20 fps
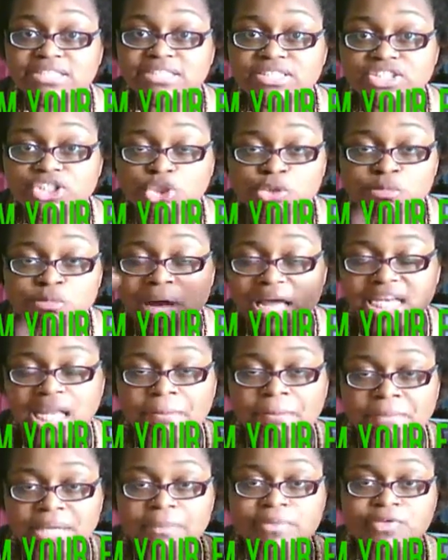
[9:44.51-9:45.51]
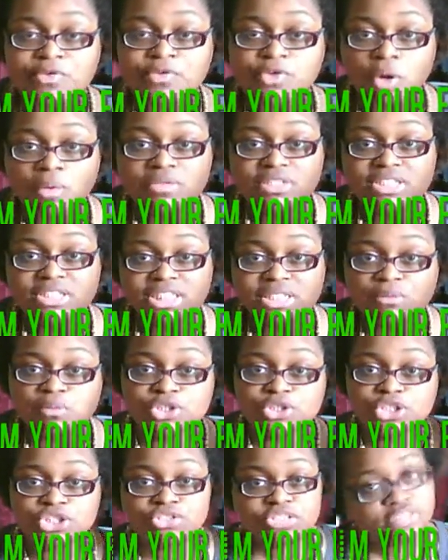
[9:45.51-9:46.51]
You might not be able to notice it when you're
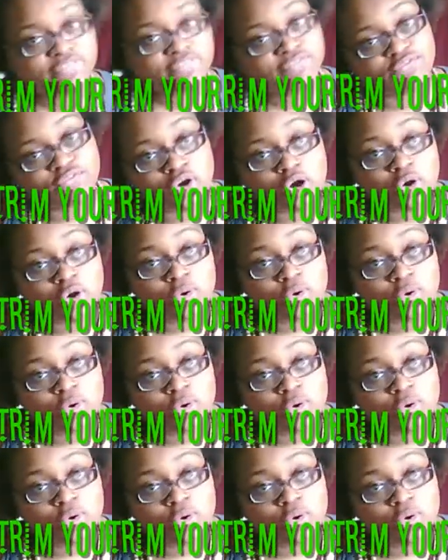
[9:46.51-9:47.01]
in a fro